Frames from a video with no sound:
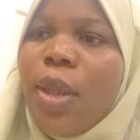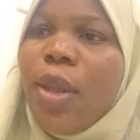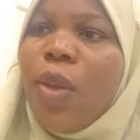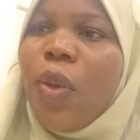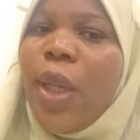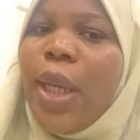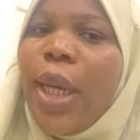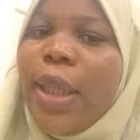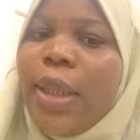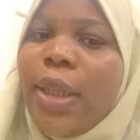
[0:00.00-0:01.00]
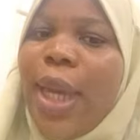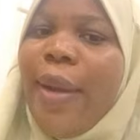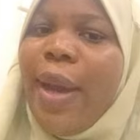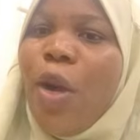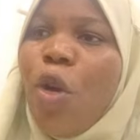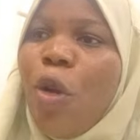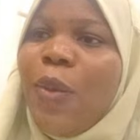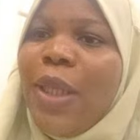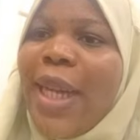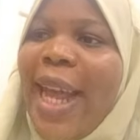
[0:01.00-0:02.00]
Okay, the Dara Up,
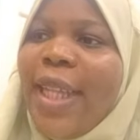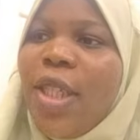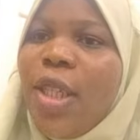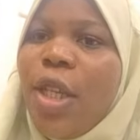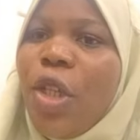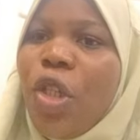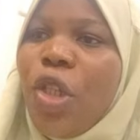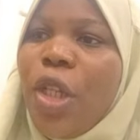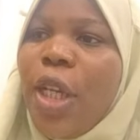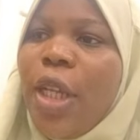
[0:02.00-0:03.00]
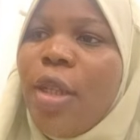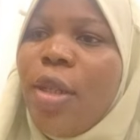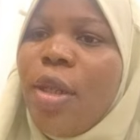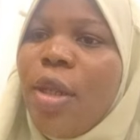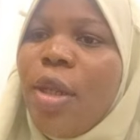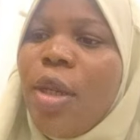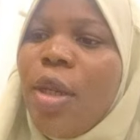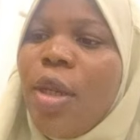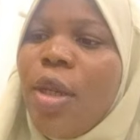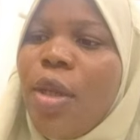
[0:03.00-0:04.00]
the Light Kitchen.
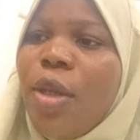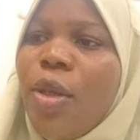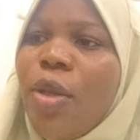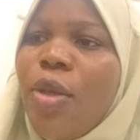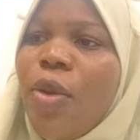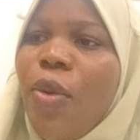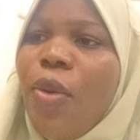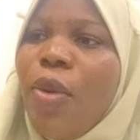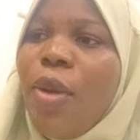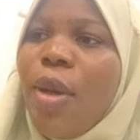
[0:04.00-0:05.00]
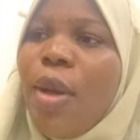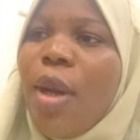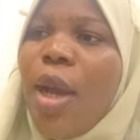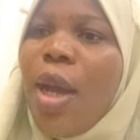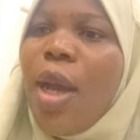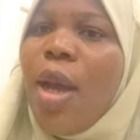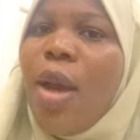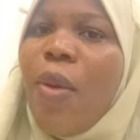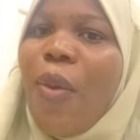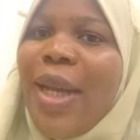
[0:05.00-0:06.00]
So
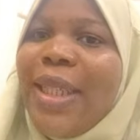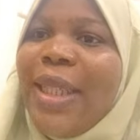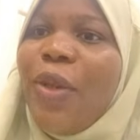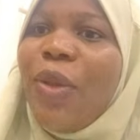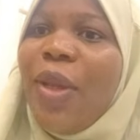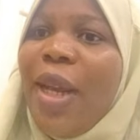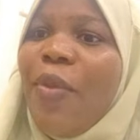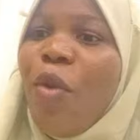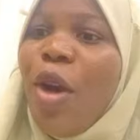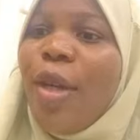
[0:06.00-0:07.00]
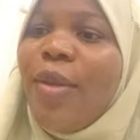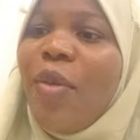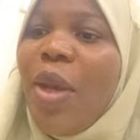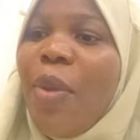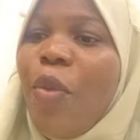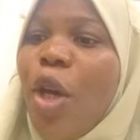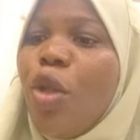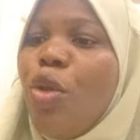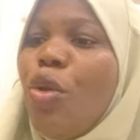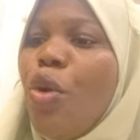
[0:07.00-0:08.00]
we are still three more
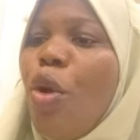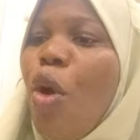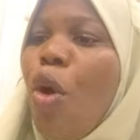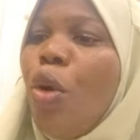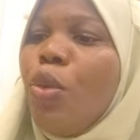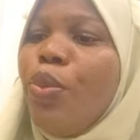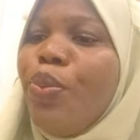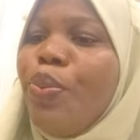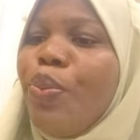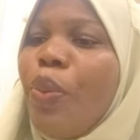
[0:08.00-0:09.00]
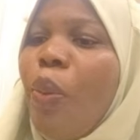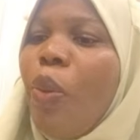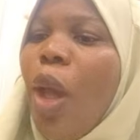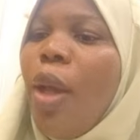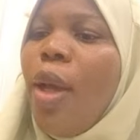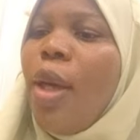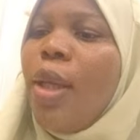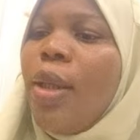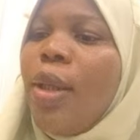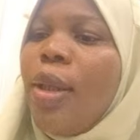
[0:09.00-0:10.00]
to go.
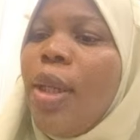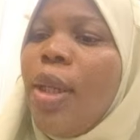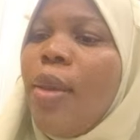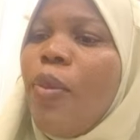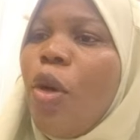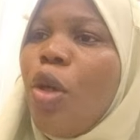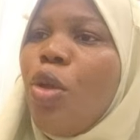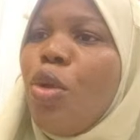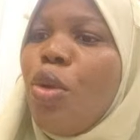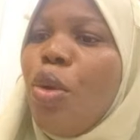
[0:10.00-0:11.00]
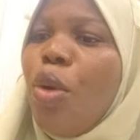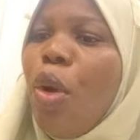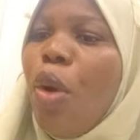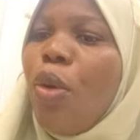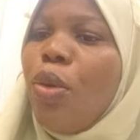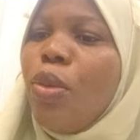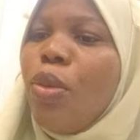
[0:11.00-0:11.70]
3 more to go.